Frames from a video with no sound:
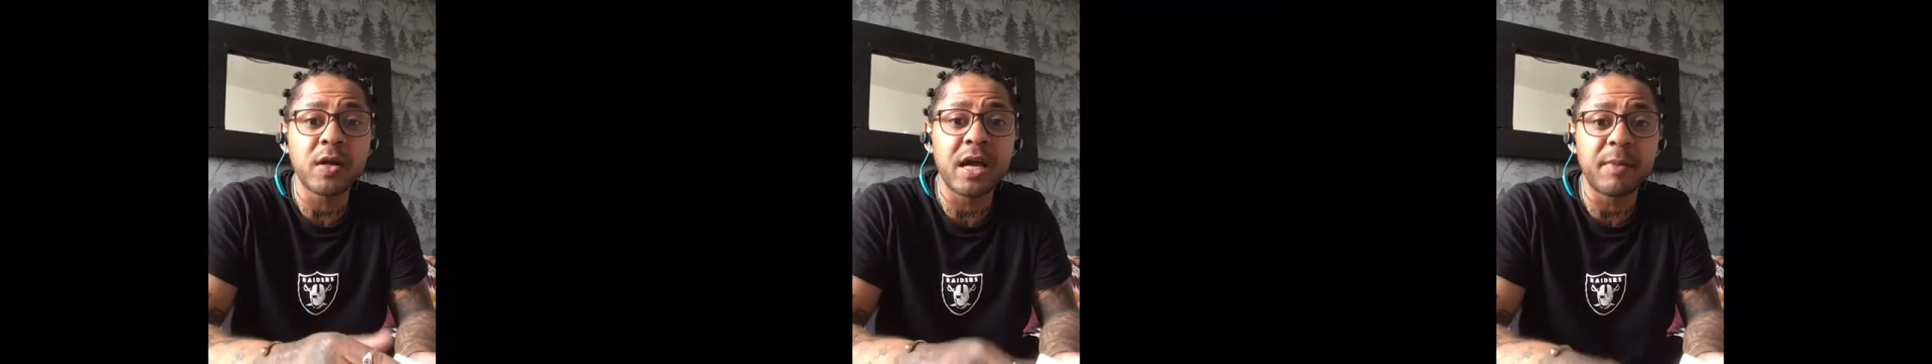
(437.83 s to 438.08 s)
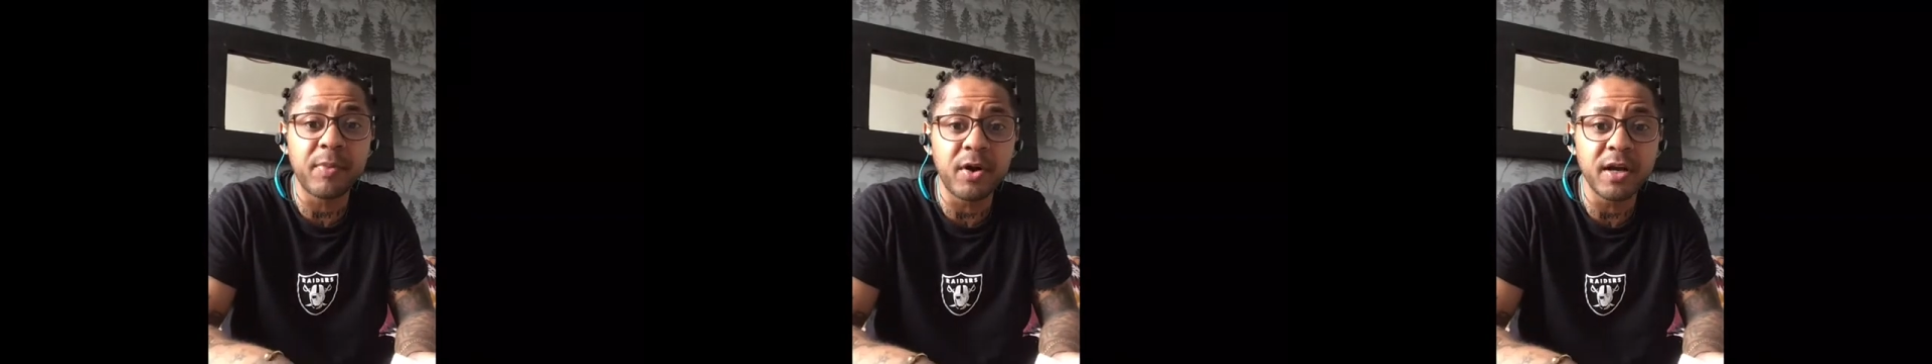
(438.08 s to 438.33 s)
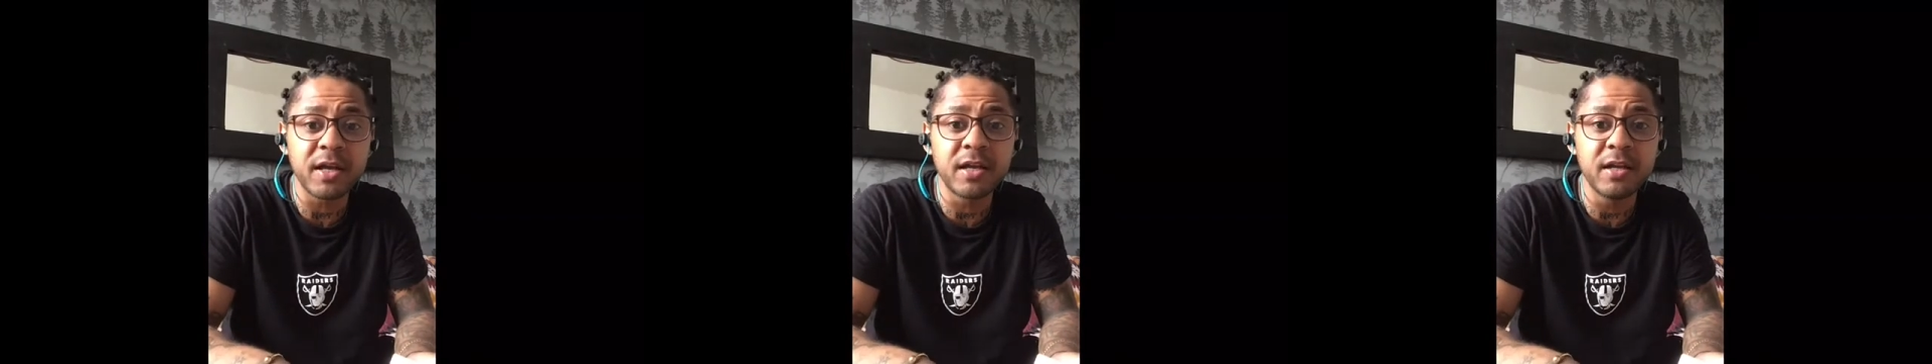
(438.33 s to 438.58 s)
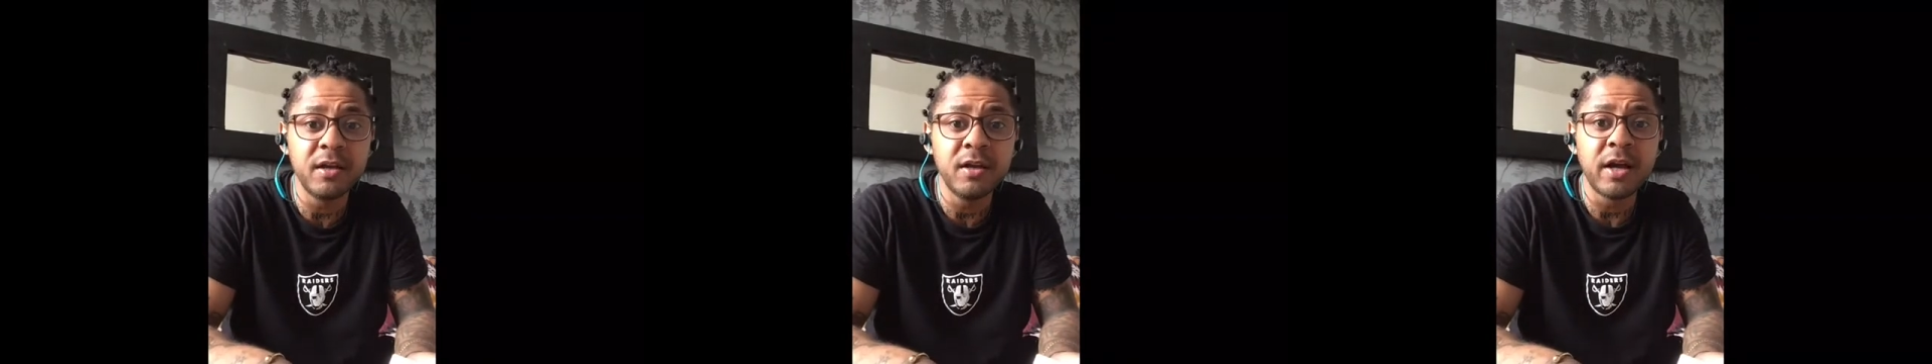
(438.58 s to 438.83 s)
out
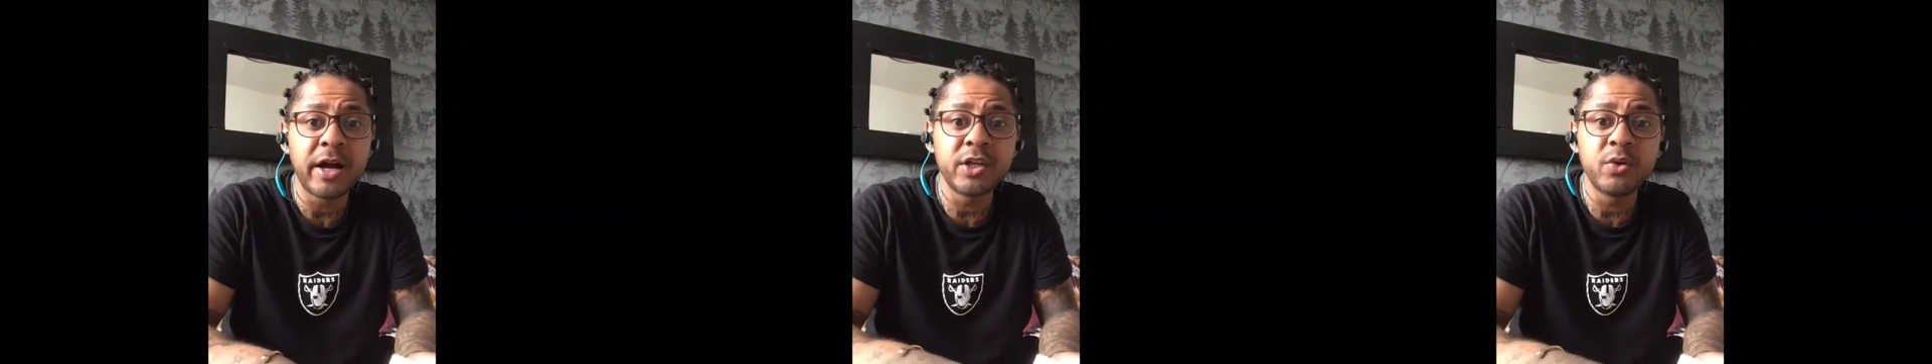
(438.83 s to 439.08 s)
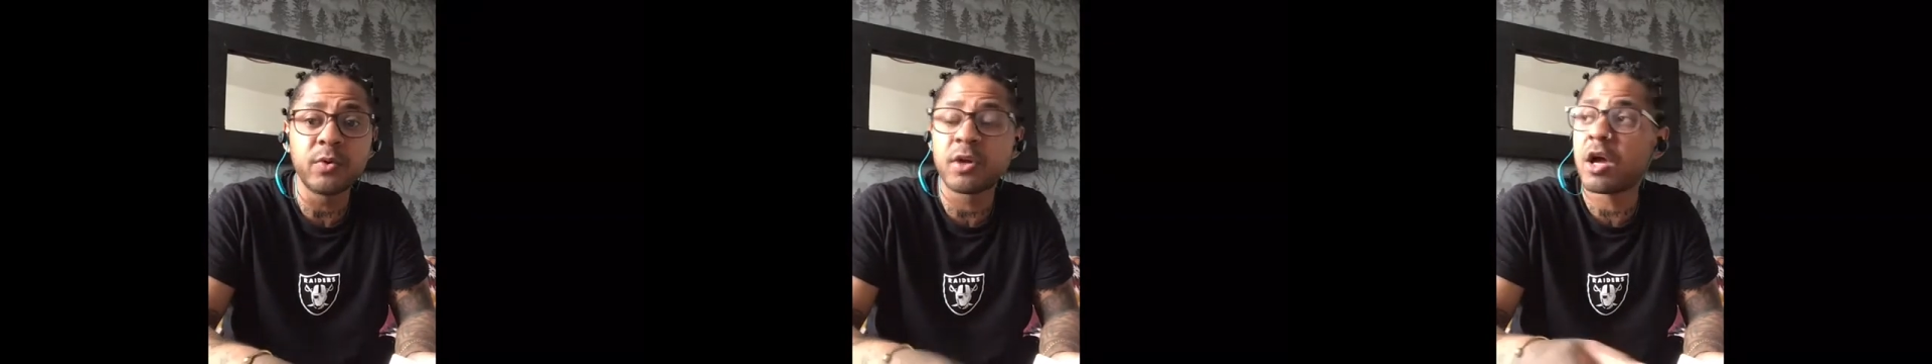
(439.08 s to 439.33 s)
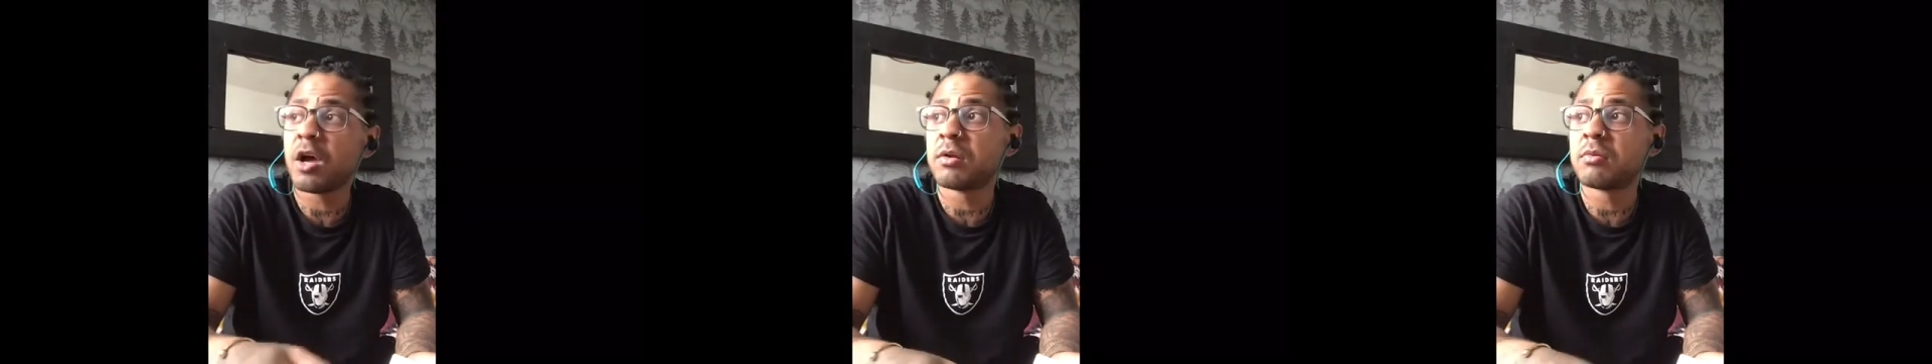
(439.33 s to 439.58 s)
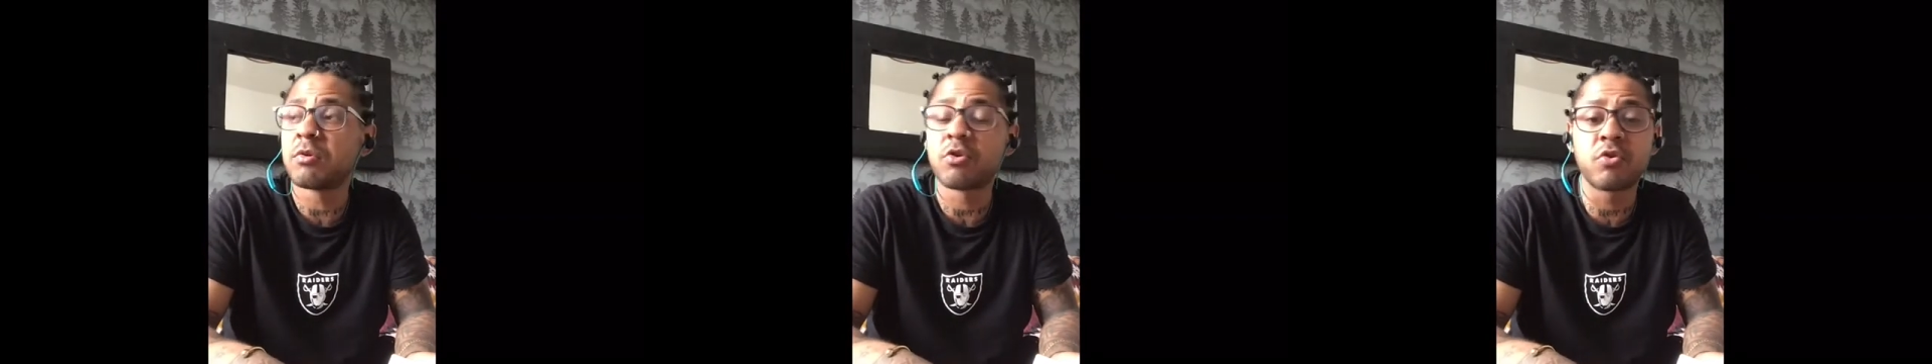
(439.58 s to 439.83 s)
partying and you want to